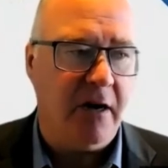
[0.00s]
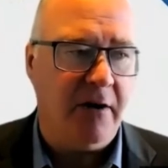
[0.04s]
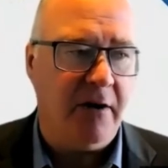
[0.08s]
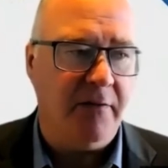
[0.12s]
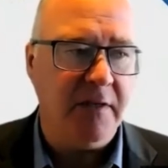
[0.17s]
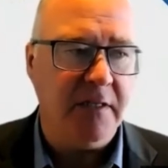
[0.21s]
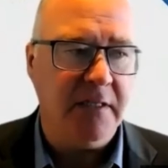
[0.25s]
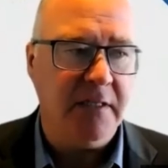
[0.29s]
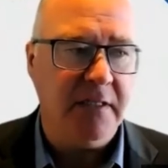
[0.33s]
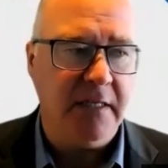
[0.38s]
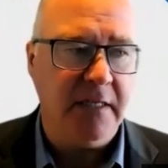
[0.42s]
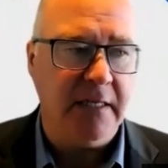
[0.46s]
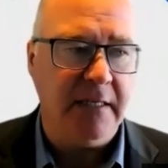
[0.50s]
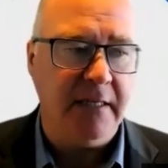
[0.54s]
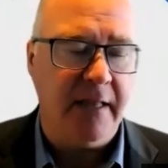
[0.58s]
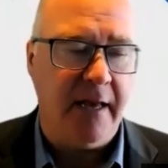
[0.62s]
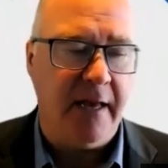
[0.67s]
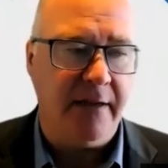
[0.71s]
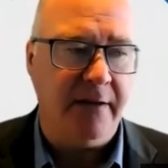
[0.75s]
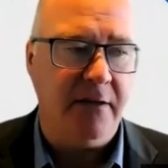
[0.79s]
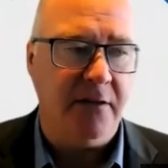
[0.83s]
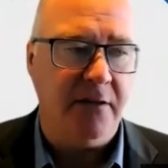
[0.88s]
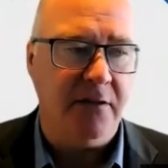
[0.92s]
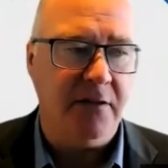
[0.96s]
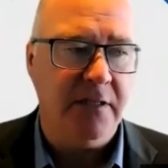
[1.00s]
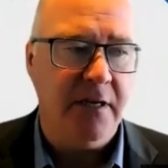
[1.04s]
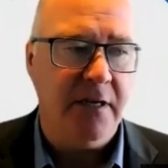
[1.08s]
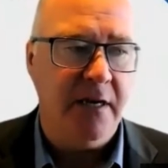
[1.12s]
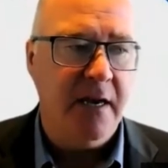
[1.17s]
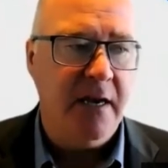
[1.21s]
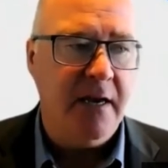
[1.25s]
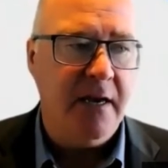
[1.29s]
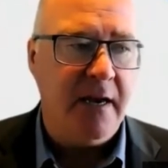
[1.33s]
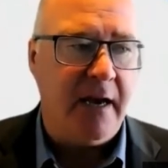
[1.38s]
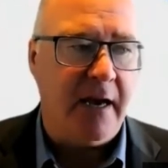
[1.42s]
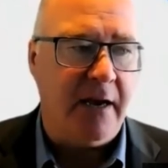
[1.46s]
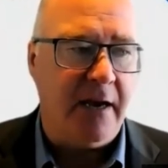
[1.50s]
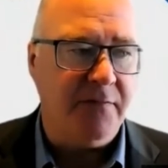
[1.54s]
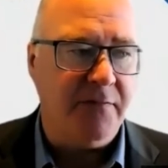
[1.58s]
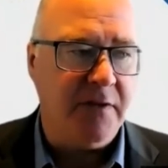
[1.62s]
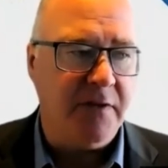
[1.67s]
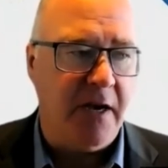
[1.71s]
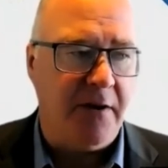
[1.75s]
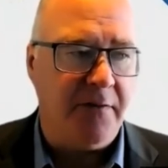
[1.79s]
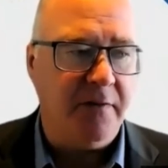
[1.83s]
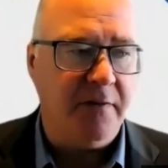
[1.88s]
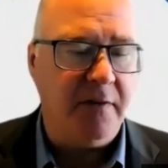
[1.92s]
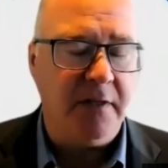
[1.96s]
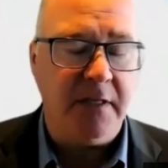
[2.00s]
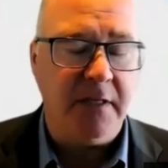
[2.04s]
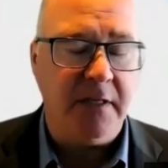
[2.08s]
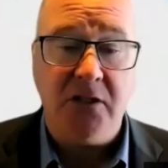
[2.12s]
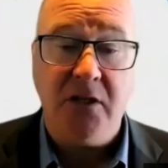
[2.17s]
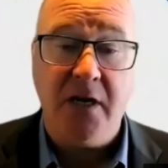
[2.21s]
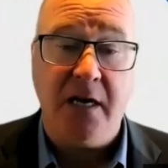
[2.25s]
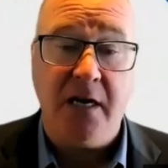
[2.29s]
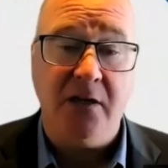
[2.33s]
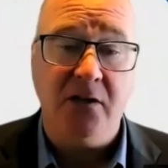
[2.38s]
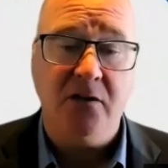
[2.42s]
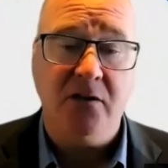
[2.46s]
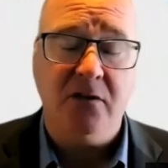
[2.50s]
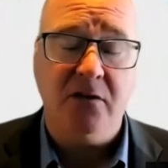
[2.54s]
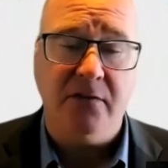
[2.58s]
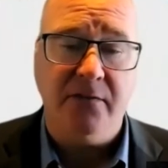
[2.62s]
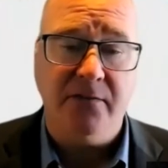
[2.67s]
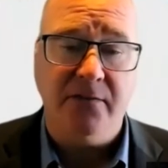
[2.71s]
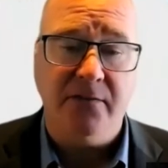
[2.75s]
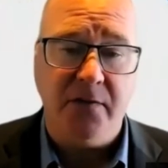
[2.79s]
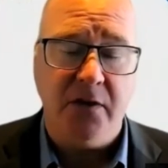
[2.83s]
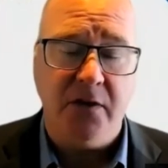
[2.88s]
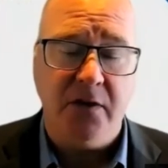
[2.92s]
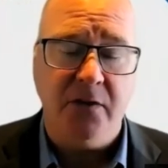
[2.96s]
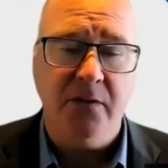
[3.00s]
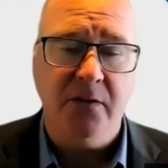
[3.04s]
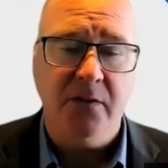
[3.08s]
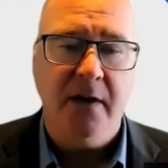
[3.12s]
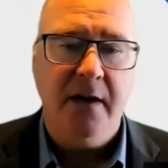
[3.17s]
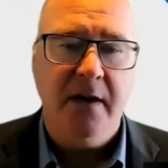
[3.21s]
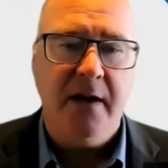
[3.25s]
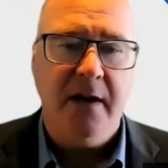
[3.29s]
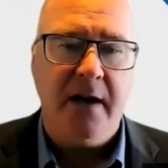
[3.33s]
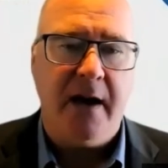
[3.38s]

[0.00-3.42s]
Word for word: Obviously, lenders have definitely changed their view